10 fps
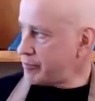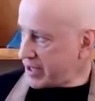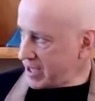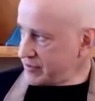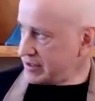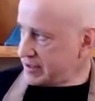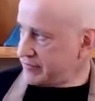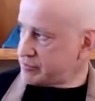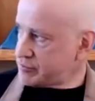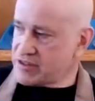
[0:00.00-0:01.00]
pain that
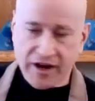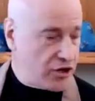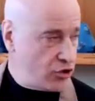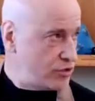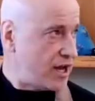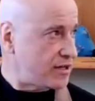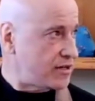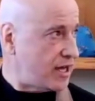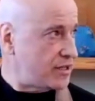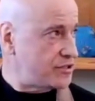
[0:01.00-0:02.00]
lives in me that I do not
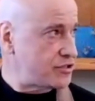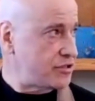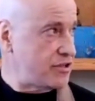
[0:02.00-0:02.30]
acknowledge,